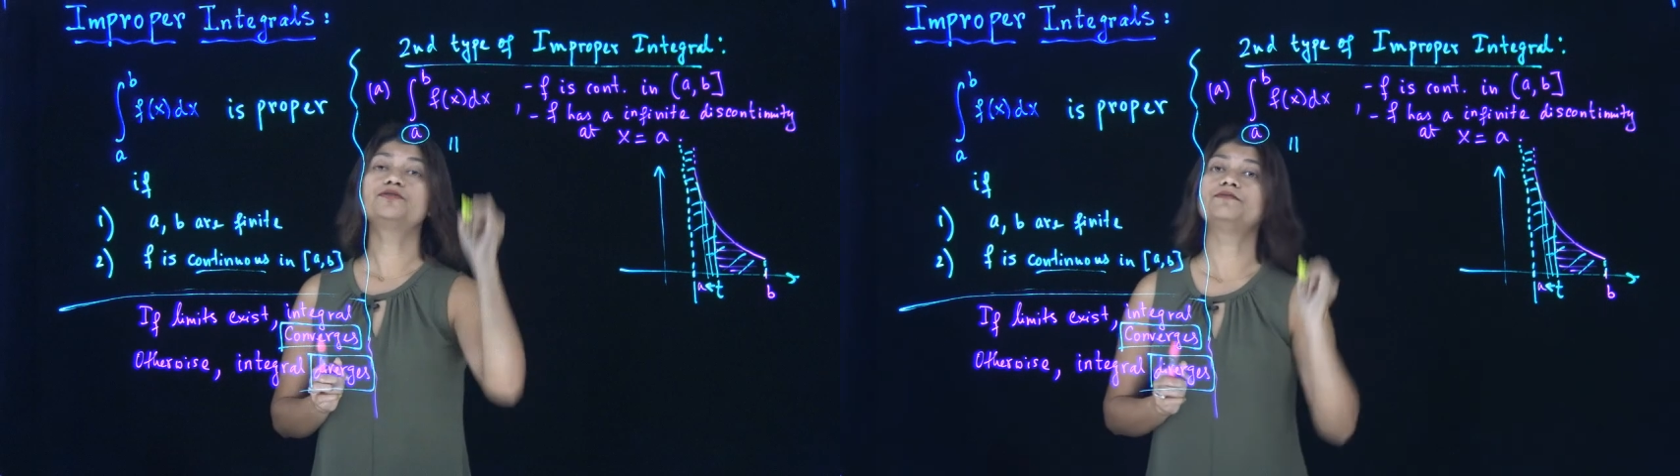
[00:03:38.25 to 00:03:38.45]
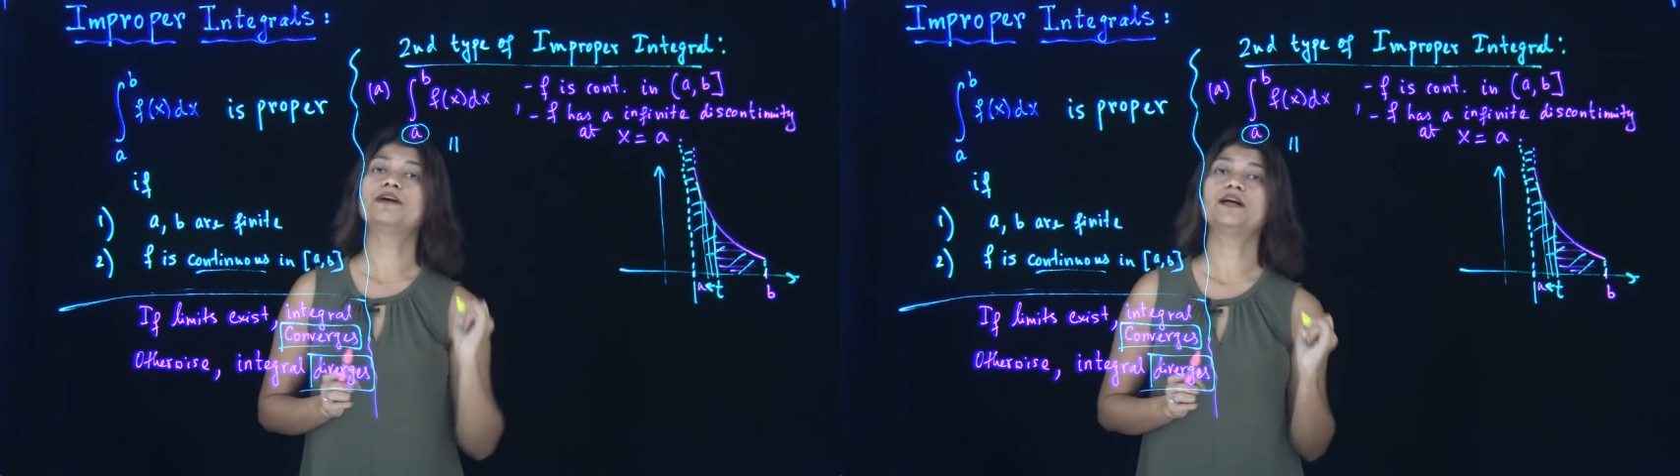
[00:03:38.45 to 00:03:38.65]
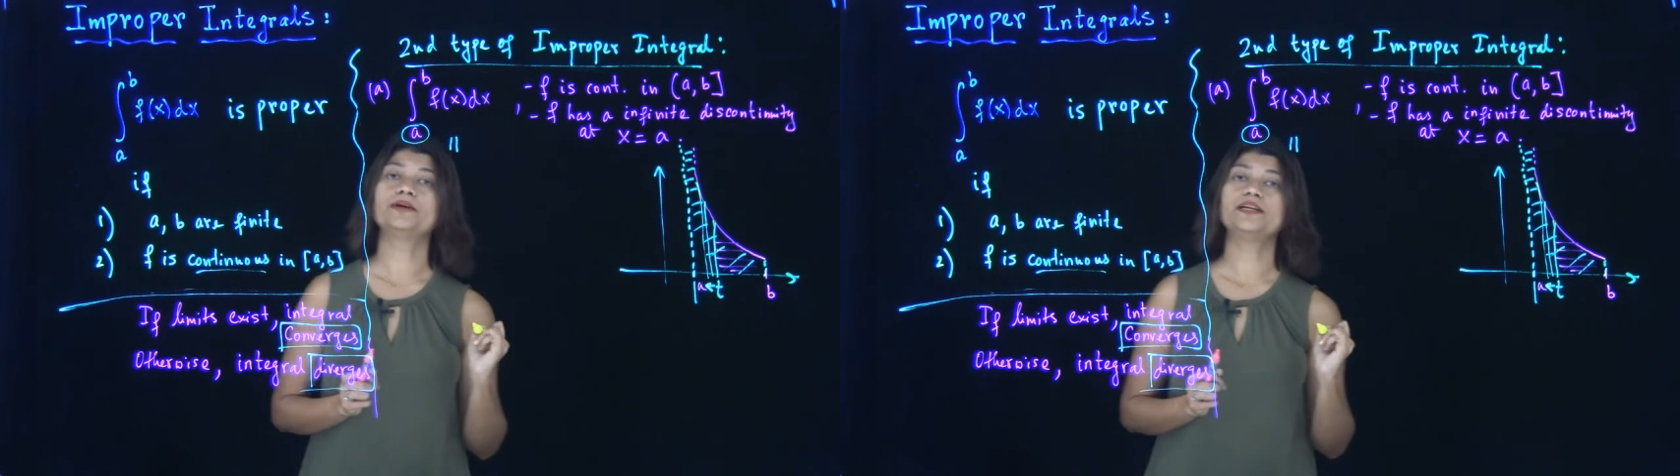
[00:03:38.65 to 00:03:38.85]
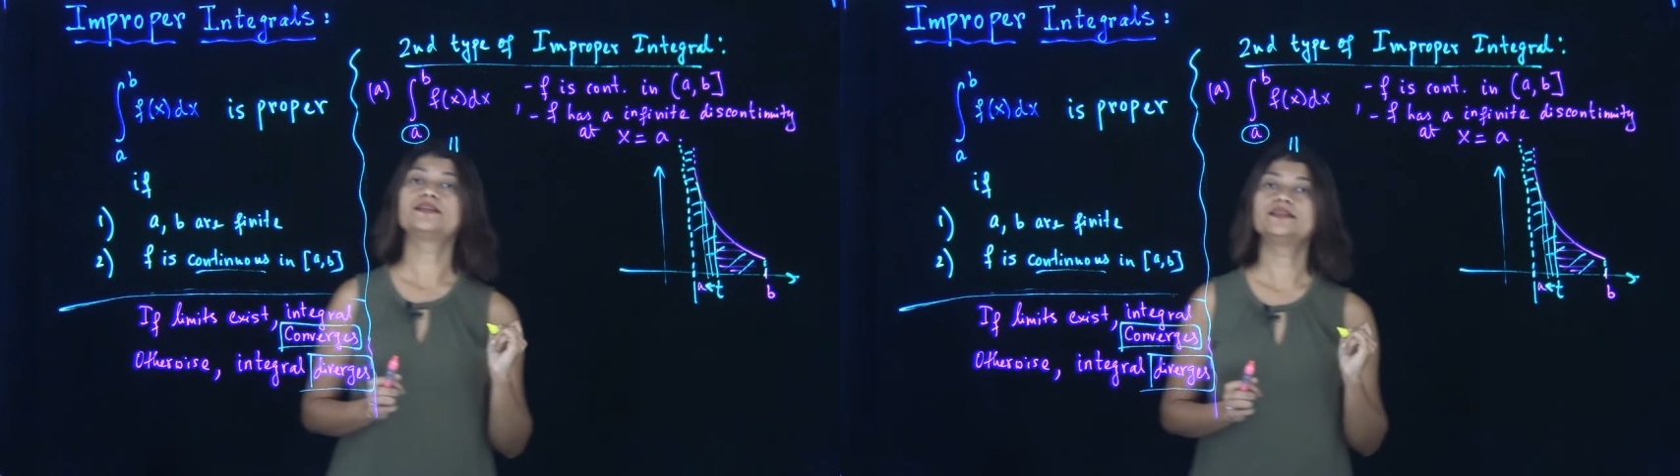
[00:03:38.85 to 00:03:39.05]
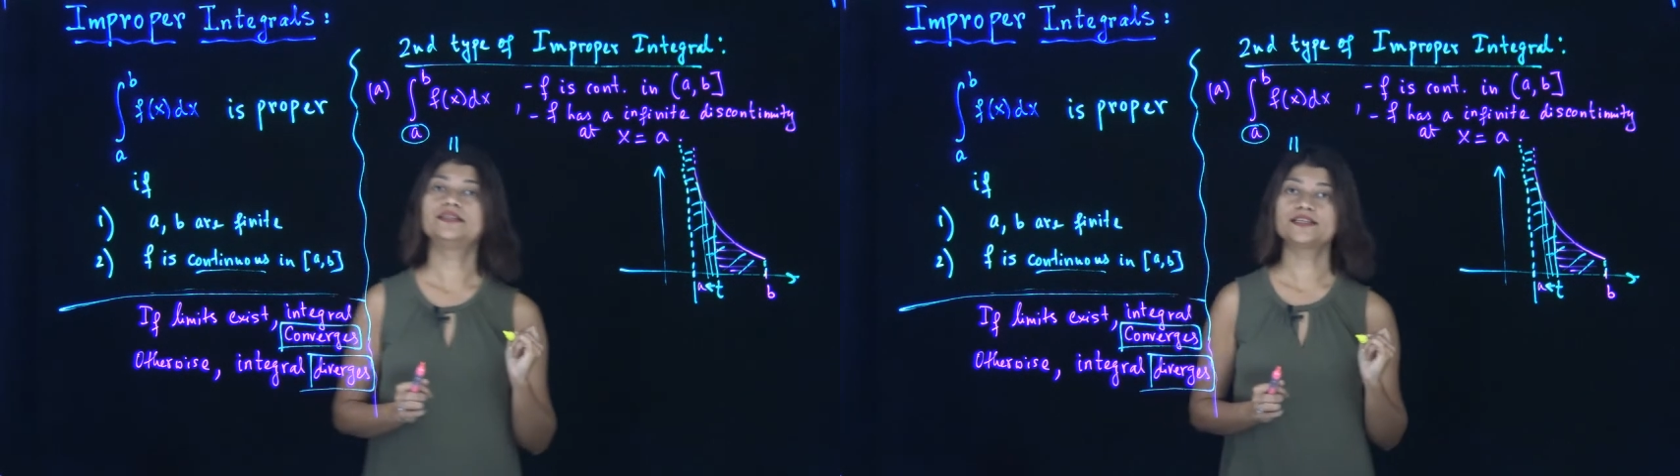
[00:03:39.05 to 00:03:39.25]
to
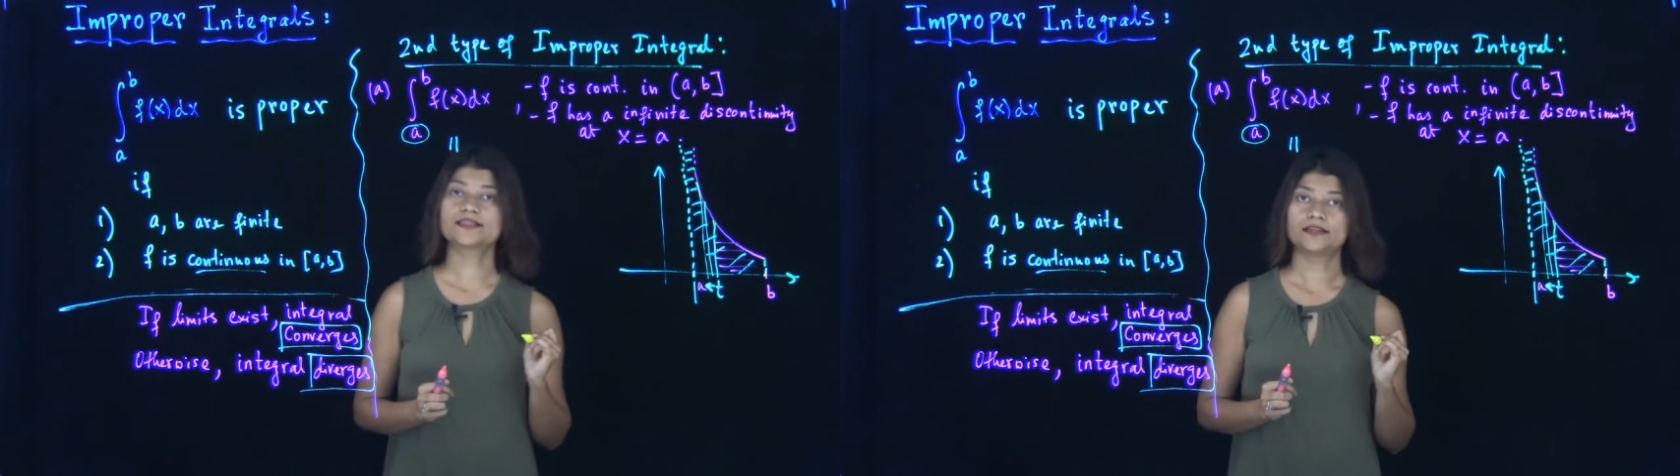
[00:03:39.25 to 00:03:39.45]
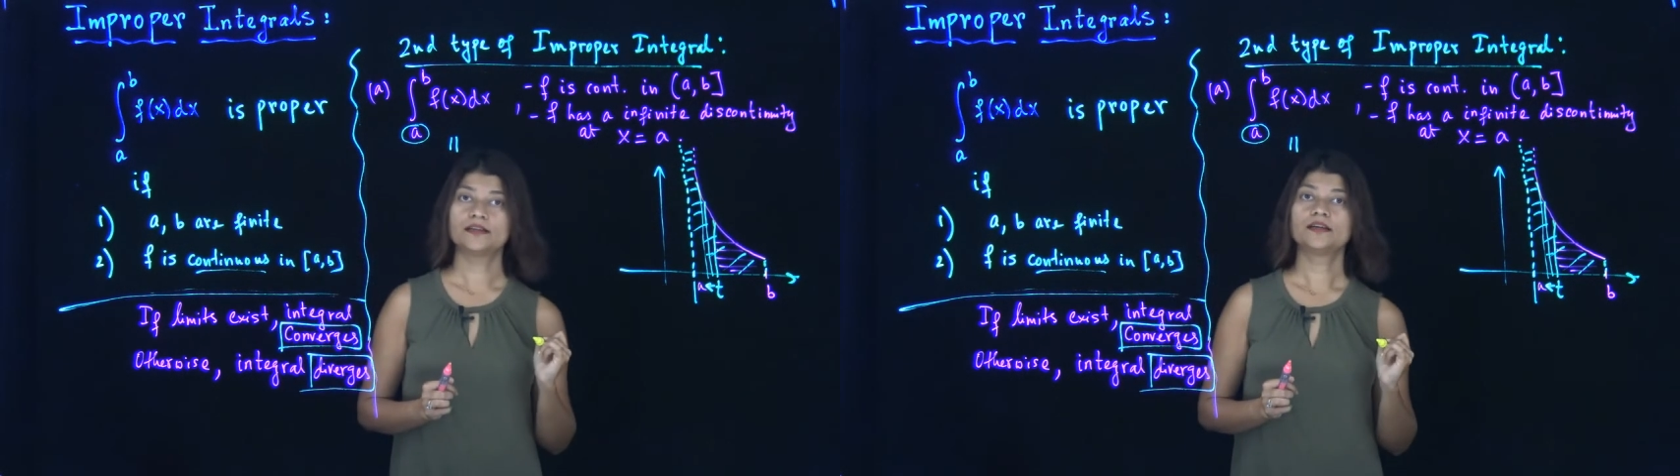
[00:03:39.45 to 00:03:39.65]
evaluate this